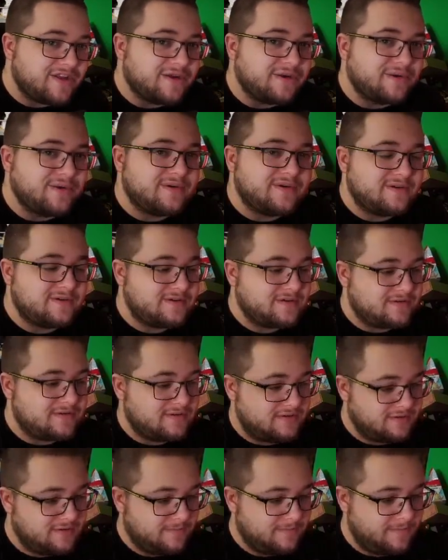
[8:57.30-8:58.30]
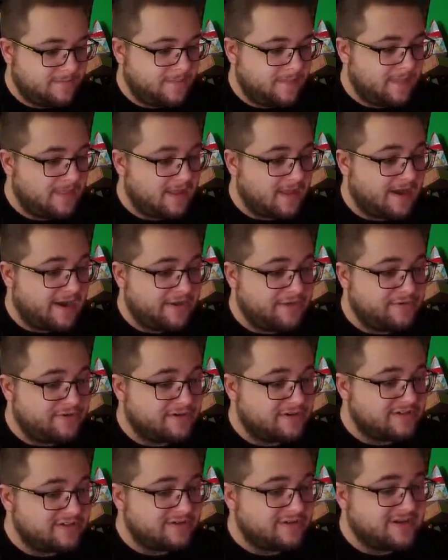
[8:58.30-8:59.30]
you. Are you
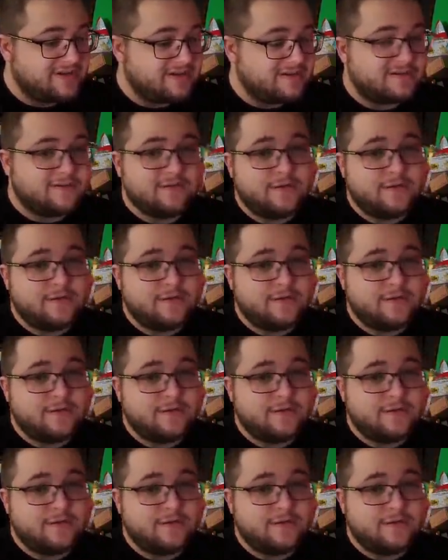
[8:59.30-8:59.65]
going to do it?